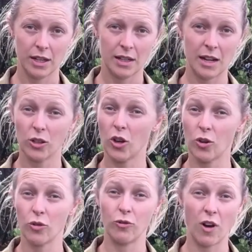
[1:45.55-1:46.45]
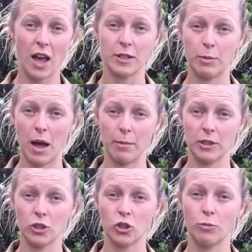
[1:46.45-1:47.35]
Now, your local fire
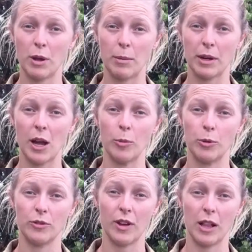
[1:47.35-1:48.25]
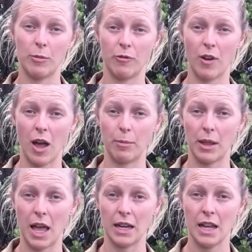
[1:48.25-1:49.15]
department should be able to help you develop a fire
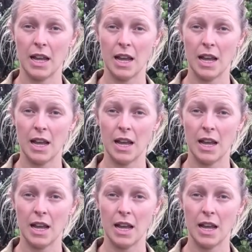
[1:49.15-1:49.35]
plan,